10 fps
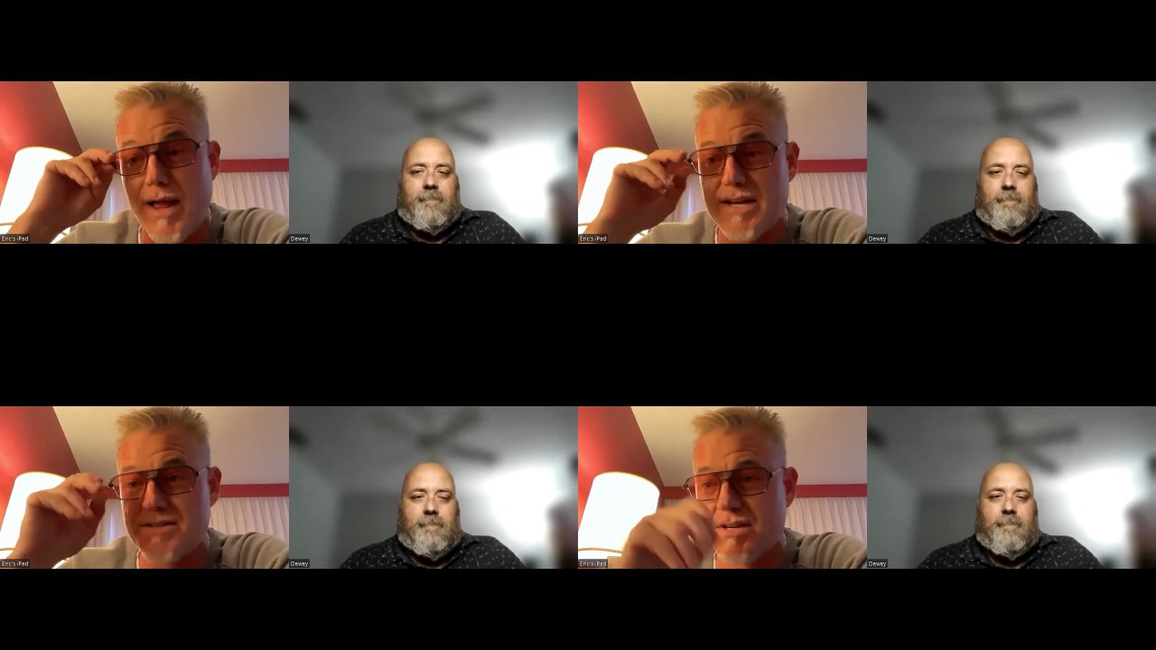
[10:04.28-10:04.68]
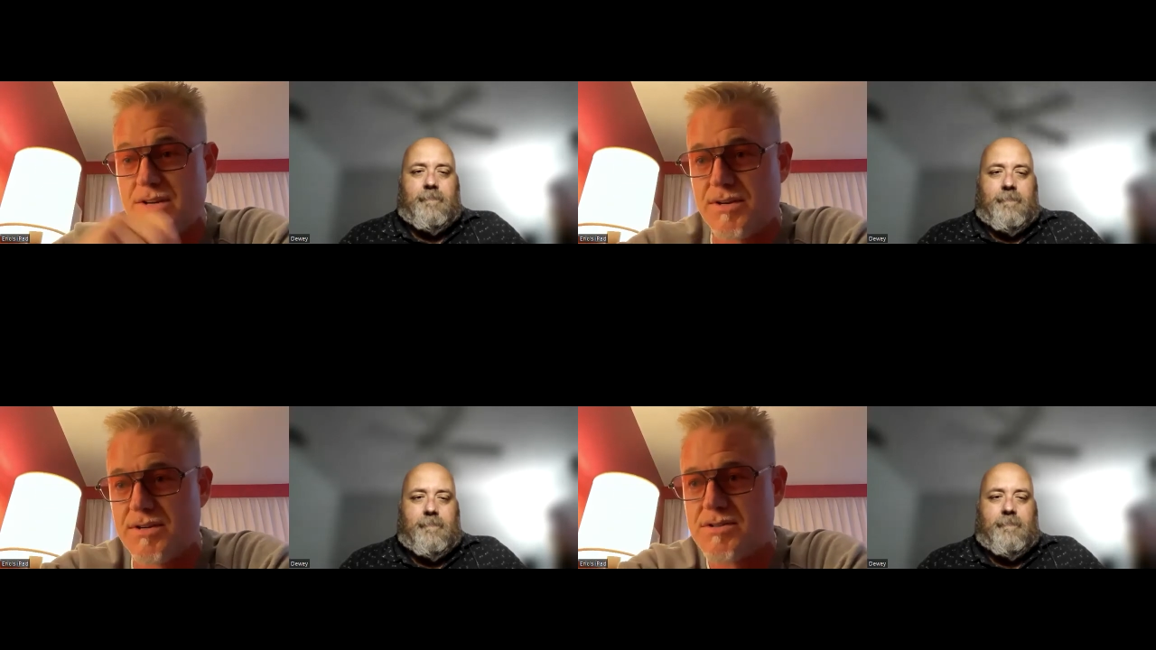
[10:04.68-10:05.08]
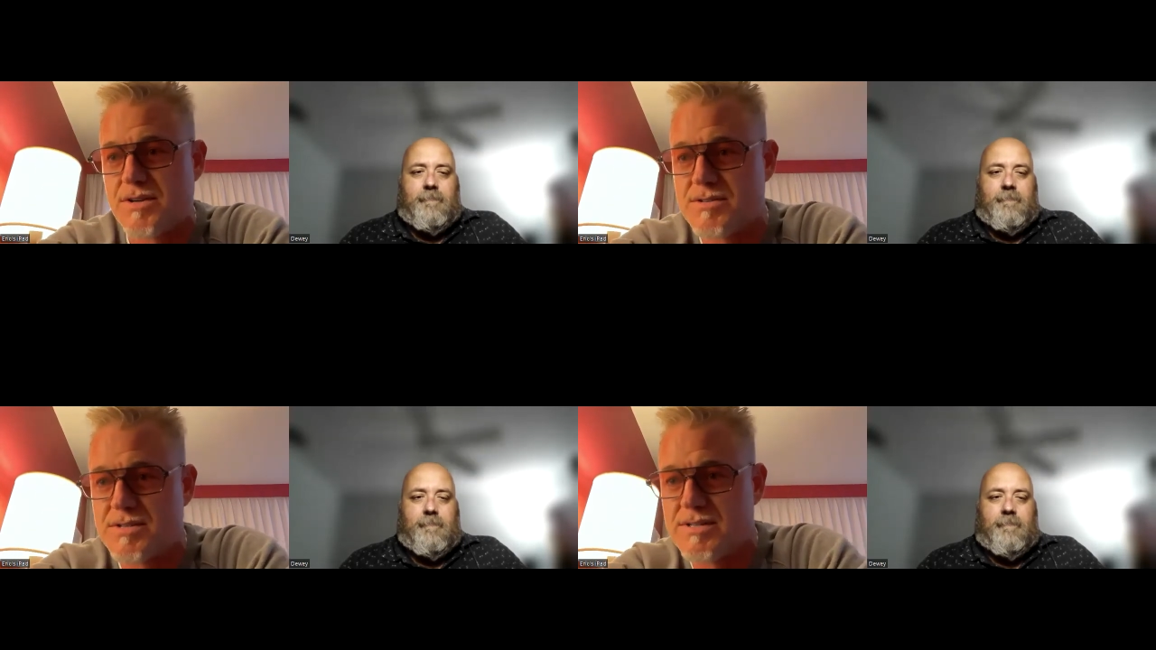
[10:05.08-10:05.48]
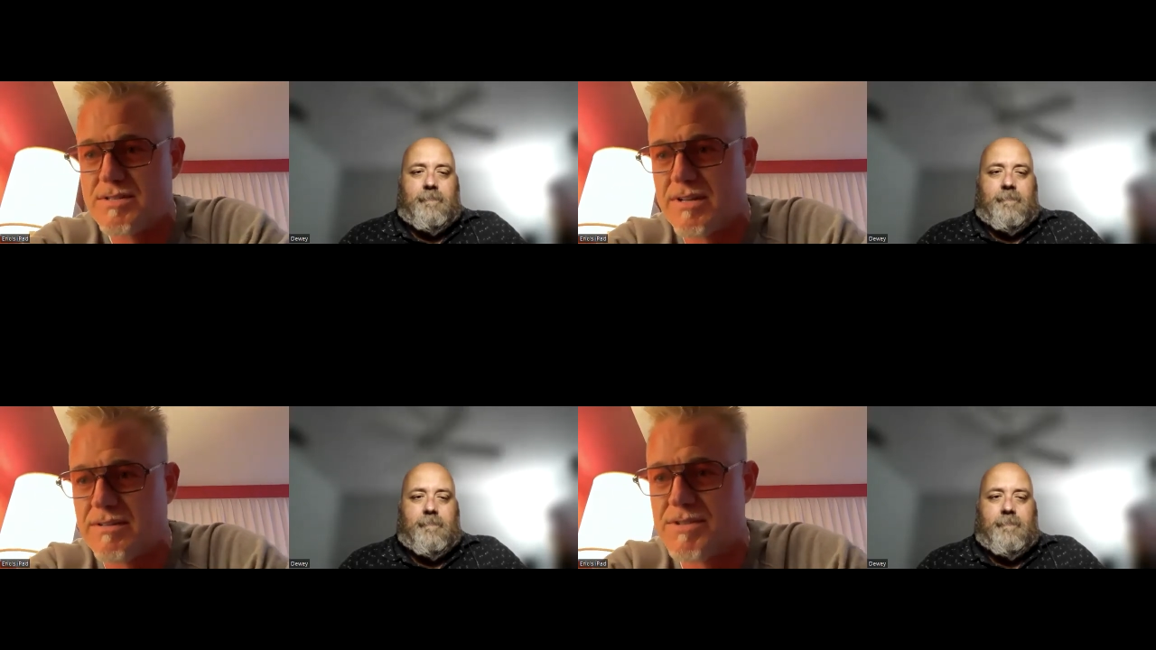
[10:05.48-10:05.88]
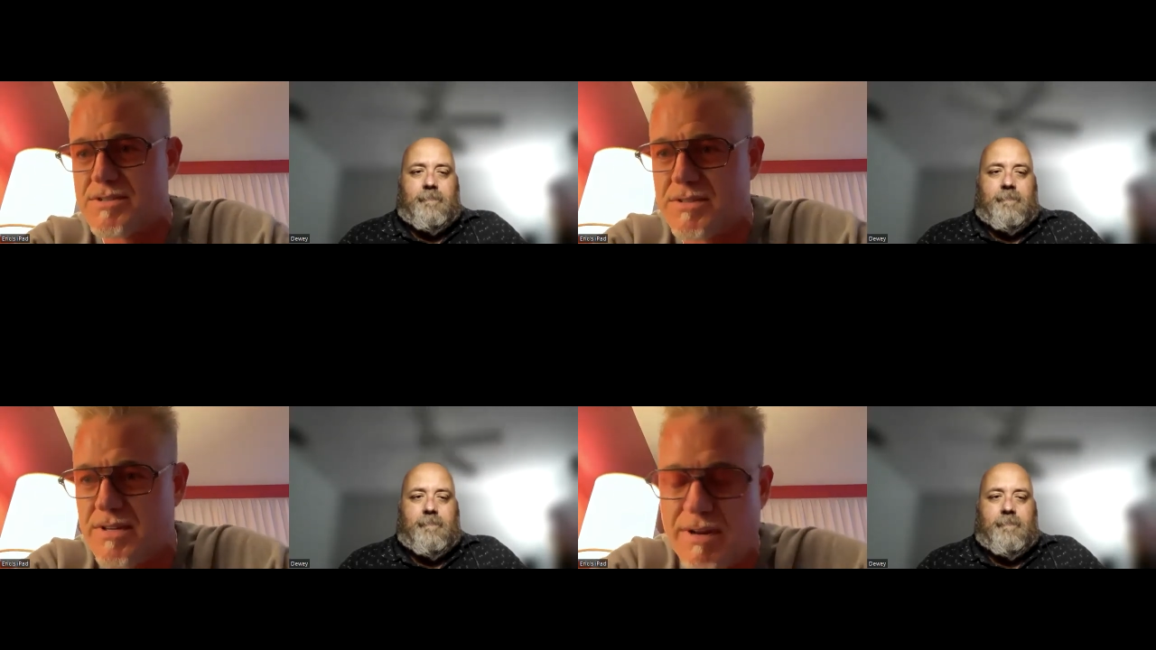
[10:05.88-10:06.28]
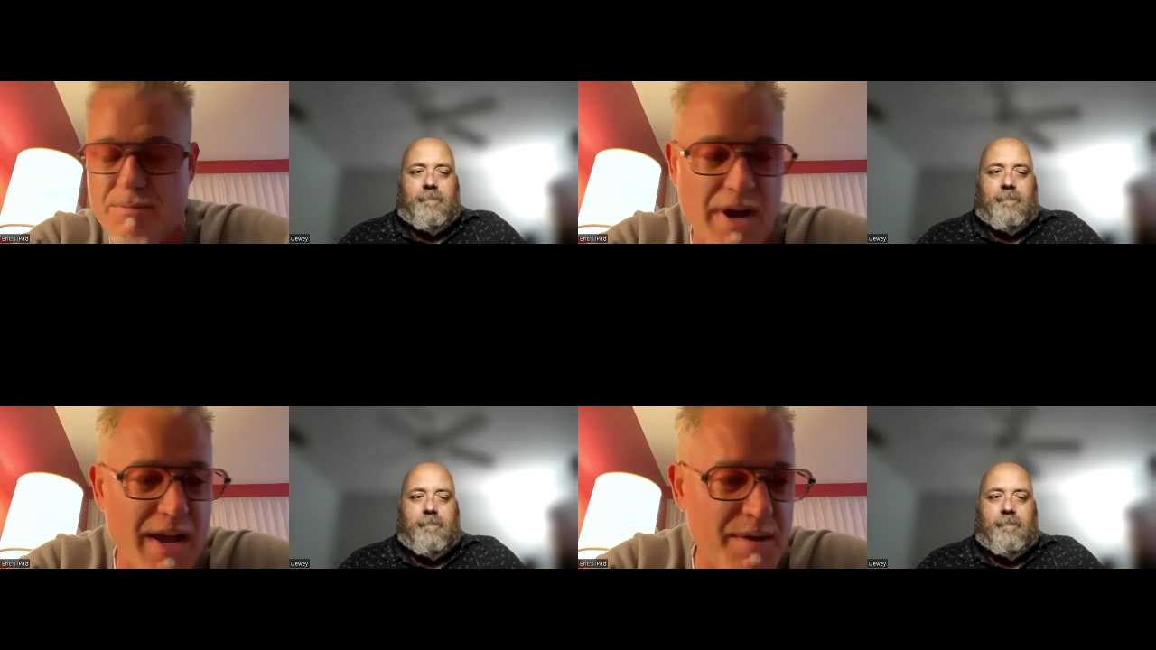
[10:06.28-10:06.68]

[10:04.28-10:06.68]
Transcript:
Speaker 1: executed shows on television, in my